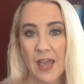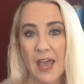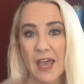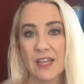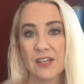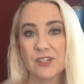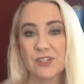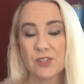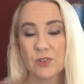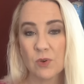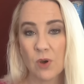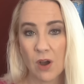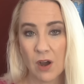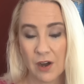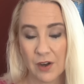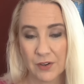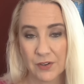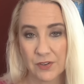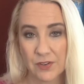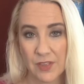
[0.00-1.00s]
and to
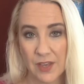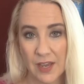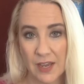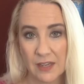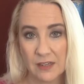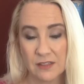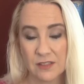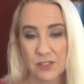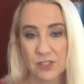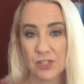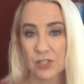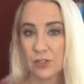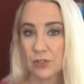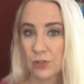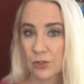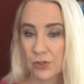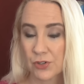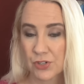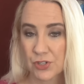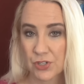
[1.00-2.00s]
honor that, to
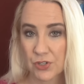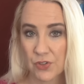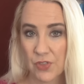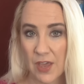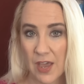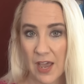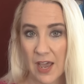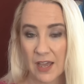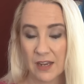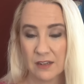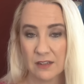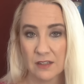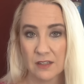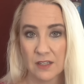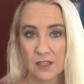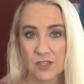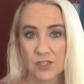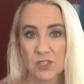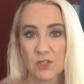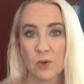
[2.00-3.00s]
nurture that,
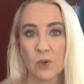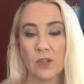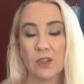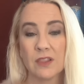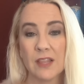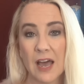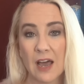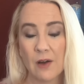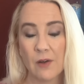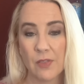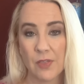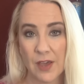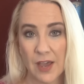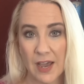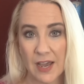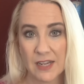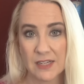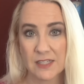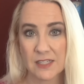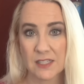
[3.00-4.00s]
to allow
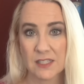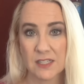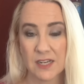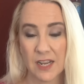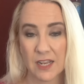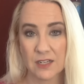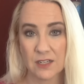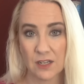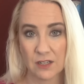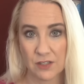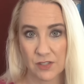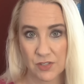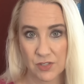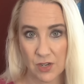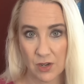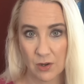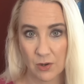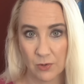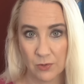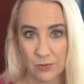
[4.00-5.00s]
that to stand on its
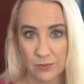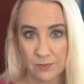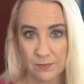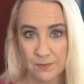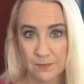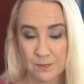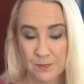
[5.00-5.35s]
own